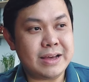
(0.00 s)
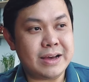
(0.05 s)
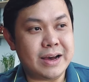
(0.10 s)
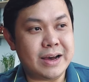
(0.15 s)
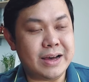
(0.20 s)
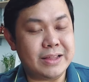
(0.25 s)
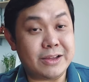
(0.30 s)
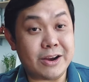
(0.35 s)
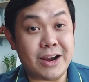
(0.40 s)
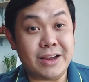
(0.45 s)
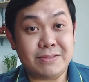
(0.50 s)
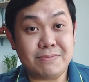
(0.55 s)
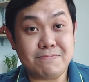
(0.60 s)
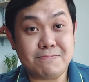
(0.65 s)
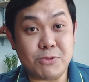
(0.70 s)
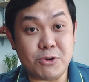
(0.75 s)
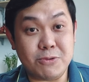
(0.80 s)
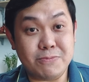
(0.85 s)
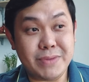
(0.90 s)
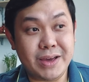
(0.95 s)
Uh, there are
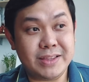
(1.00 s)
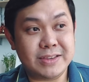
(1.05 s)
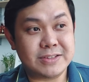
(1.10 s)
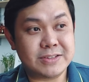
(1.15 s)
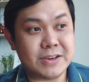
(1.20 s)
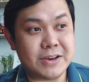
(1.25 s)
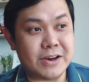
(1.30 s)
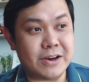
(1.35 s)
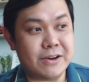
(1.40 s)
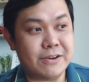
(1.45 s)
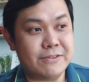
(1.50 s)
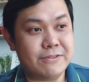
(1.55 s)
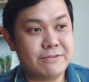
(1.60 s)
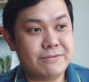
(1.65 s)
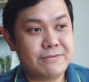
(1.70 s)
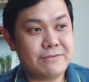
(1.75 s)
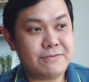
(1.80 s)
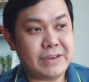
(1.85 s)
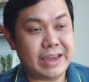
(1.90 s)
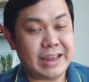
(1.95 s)
moments of
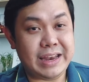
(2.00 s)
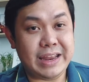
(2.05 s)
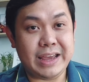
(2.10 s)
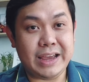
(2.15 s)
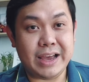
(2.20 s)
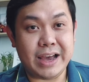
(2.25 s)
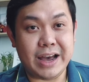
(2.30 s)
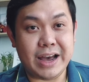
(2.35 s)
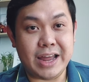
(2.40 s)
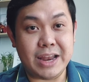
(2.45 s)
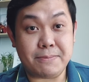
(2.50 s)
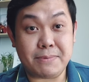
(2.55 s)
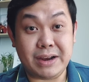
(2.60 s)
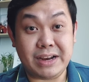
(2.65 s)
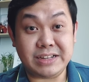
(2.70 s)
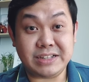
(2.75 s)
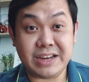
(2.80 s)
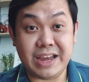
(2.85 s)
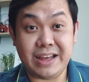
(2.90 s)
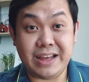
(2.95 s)
feeling
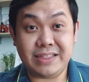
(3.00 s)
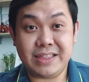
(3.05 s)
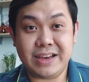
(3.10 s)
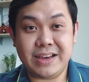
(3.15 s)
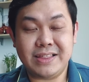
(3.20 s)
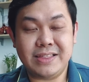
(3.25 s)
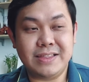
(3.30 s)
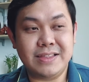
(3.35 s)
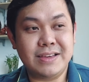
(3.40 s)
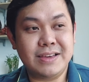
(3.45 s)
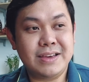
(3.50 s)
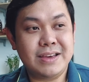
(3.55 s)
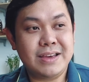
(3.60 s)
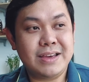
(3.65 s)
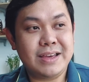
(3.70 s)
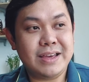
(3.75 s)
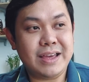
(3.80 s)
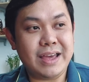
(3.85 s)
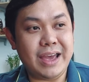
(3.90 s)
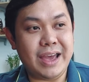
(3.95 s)
unappreciated
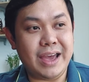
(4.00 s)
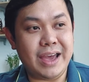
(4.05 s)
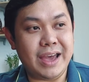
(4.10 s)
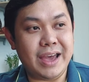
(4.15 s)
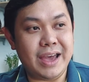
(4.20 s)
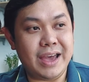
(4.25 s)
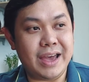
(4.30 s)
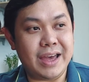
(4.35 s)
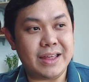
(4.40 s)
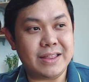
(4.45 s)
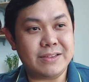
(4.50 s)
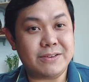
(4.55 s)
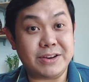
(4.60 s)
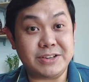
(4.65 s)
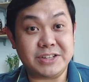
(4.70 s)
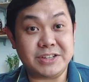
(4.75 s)
and